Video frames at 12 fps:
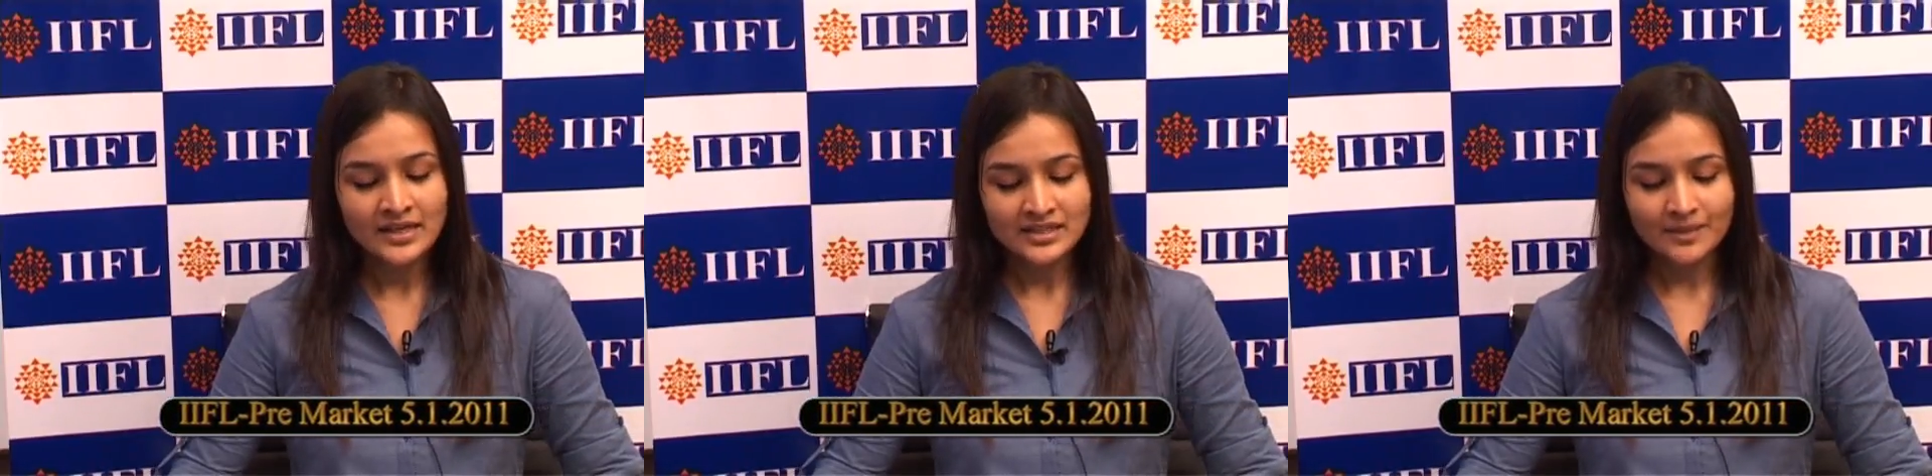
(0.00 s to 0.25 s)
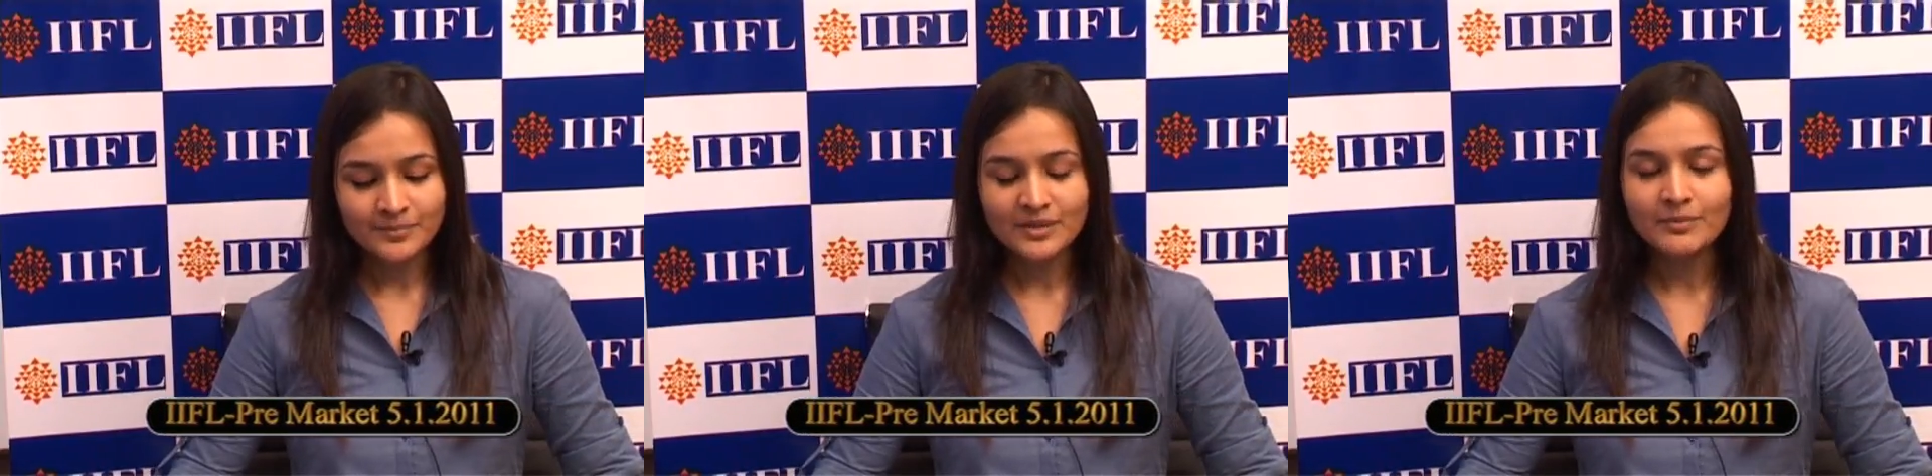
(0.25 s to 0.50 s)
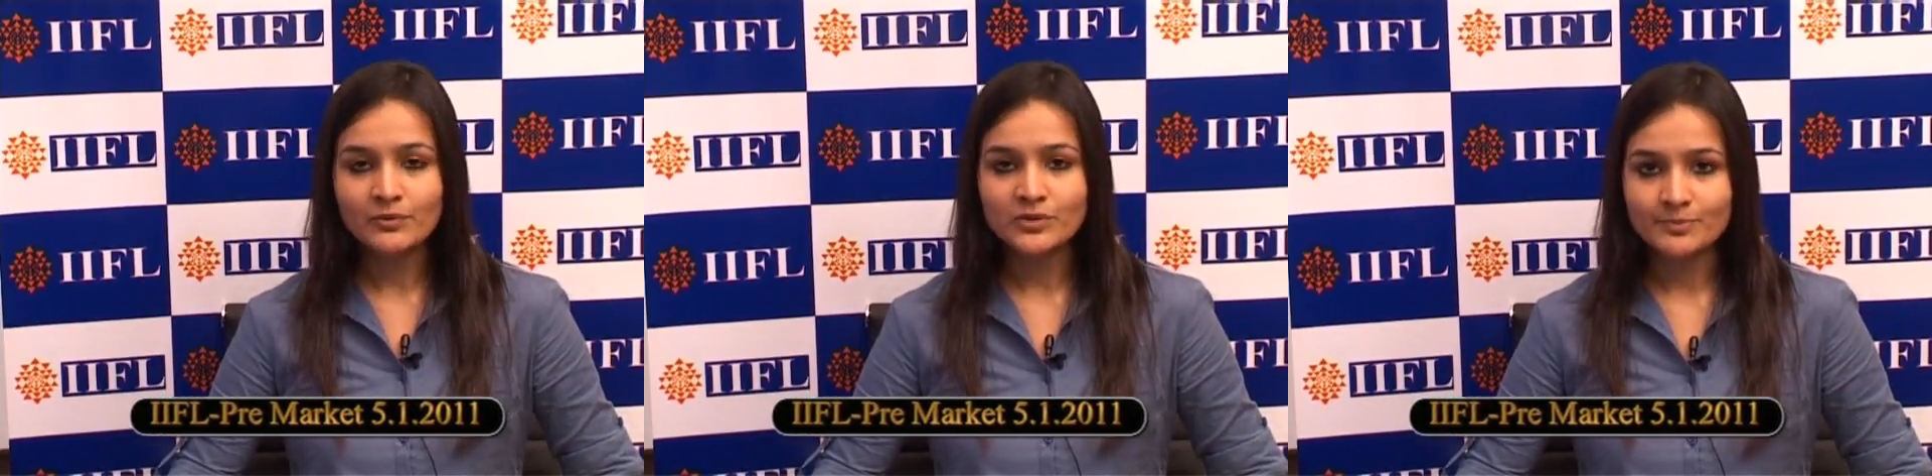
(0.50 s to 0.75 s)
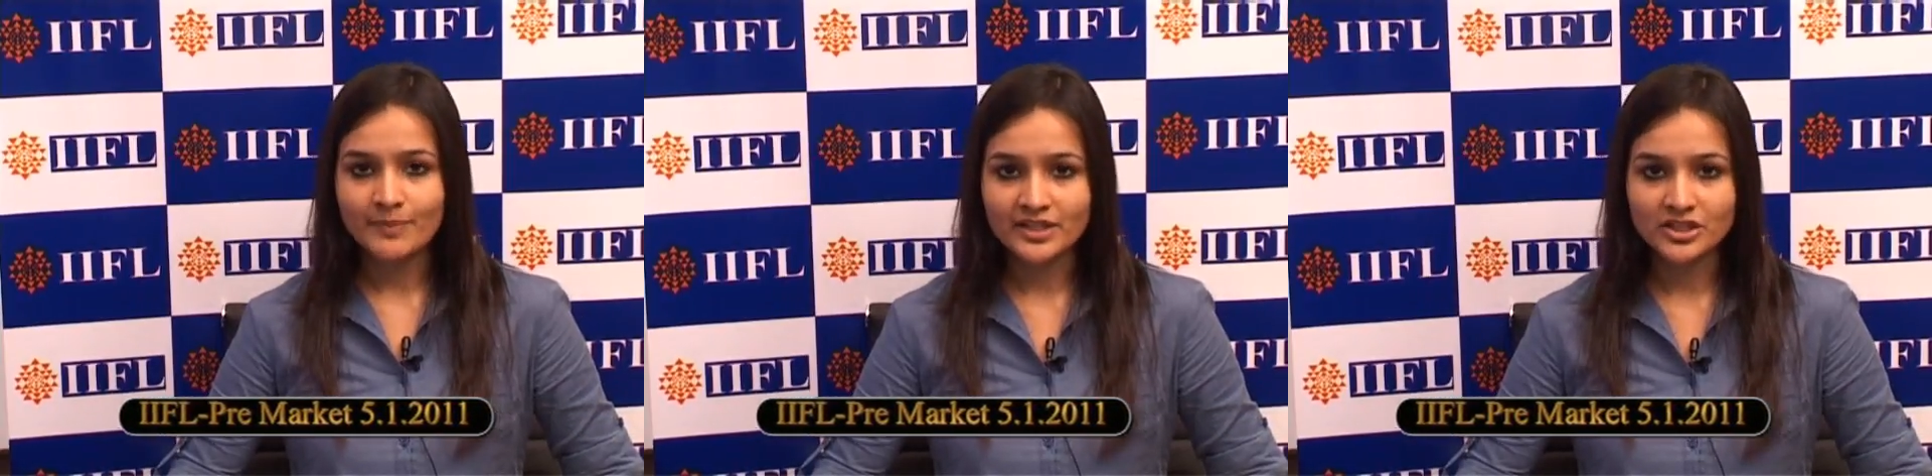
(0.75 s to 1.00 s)
September
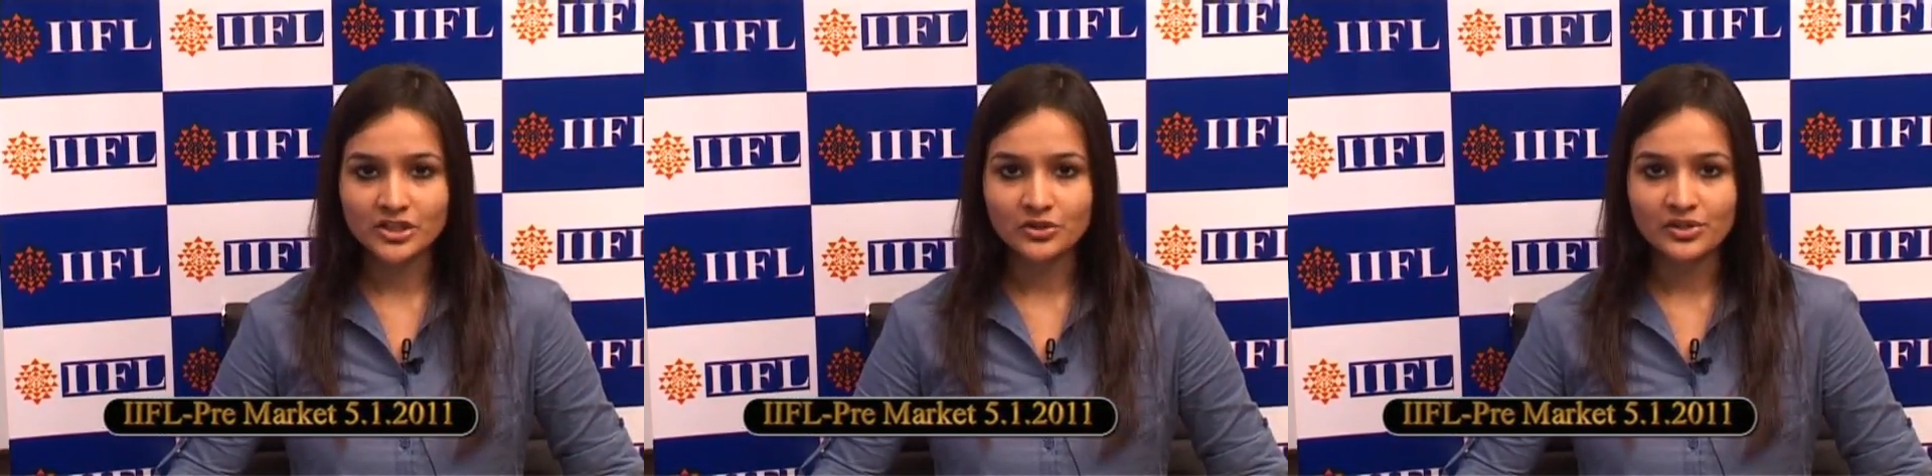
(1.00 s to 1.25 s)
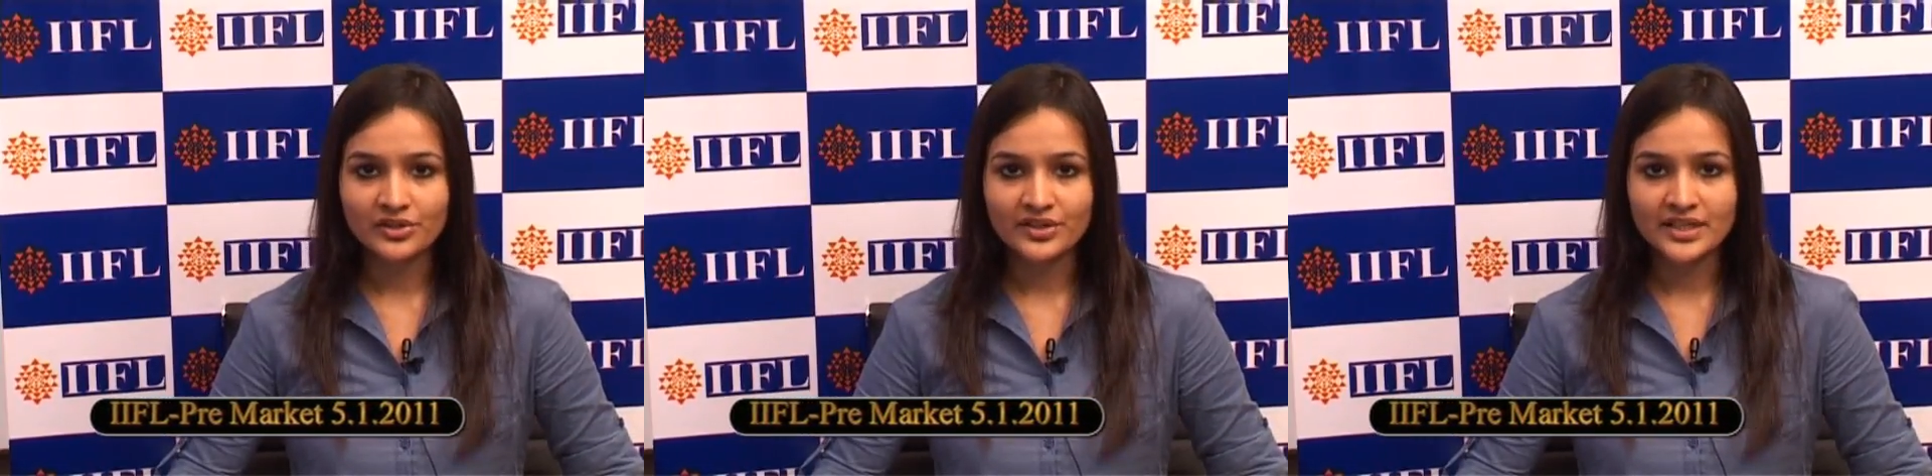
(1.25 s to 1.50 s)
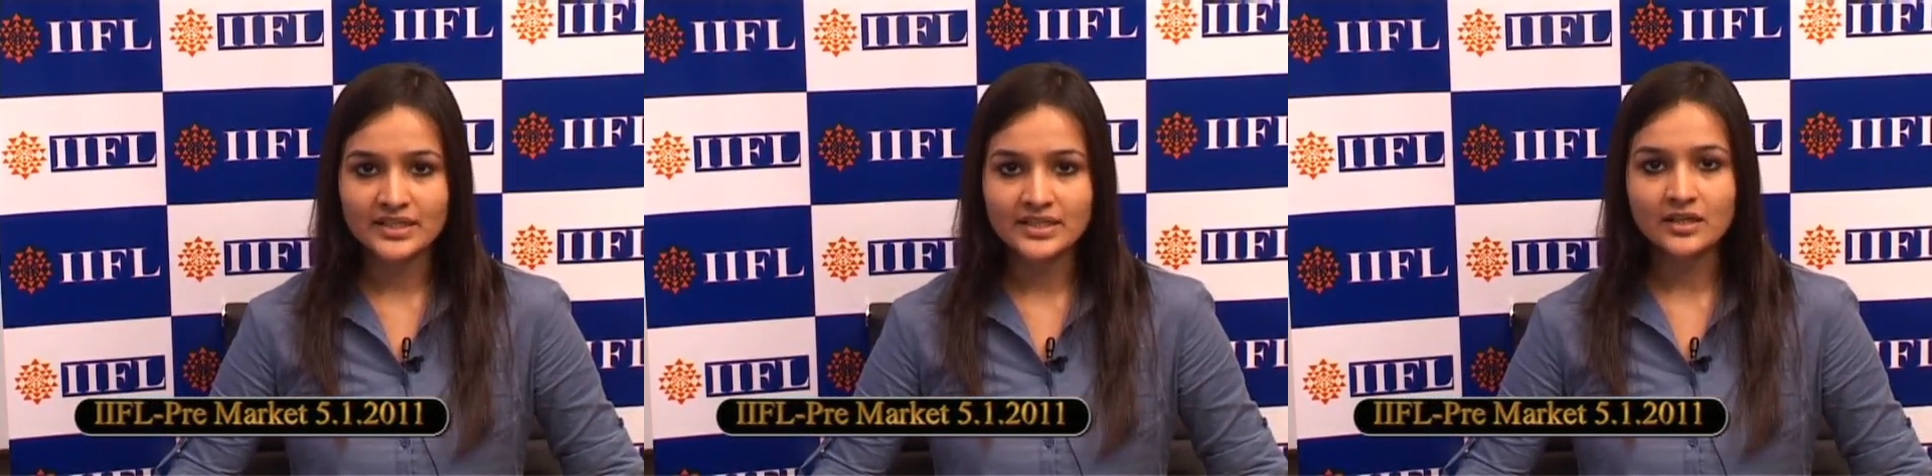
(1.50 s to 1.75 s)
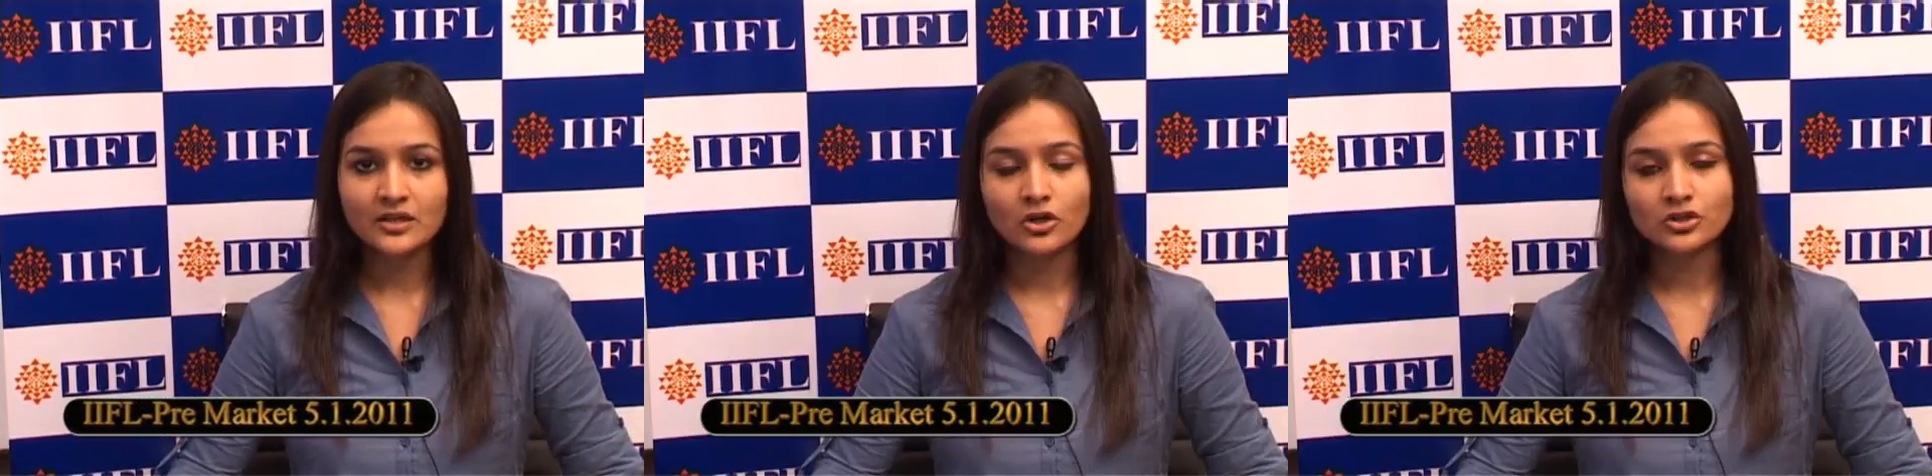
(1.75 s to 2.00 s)
was spectacular in India.